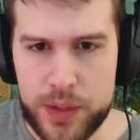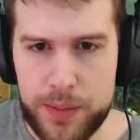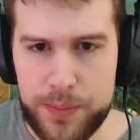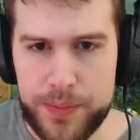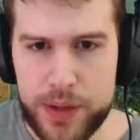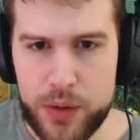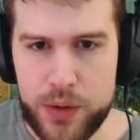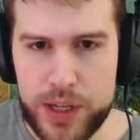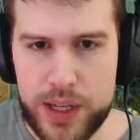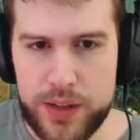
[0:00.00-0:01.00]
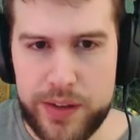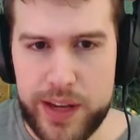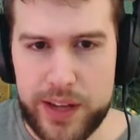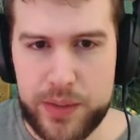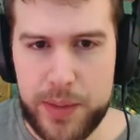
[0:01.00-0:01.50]
Yep, they're already
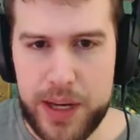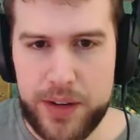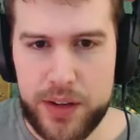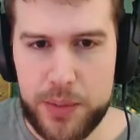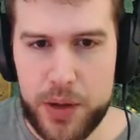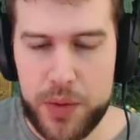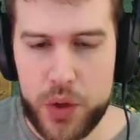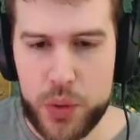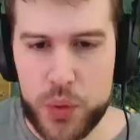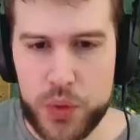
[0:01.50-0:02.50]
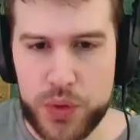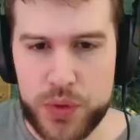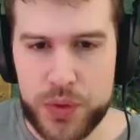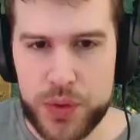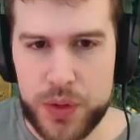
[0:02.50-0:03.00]
decimating the bowmen on the
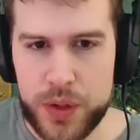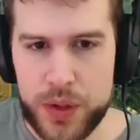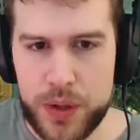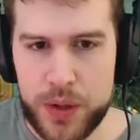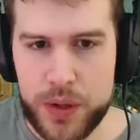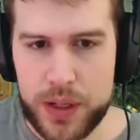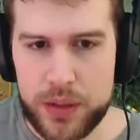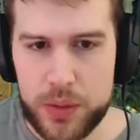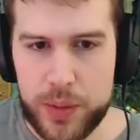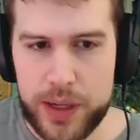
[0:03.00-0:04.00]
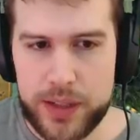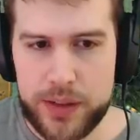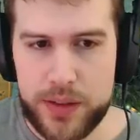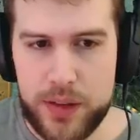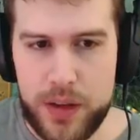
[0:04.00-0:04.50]
walls. That's what we like
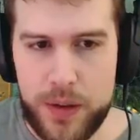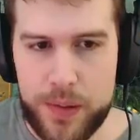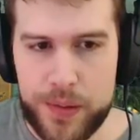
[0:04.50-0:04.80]
to see.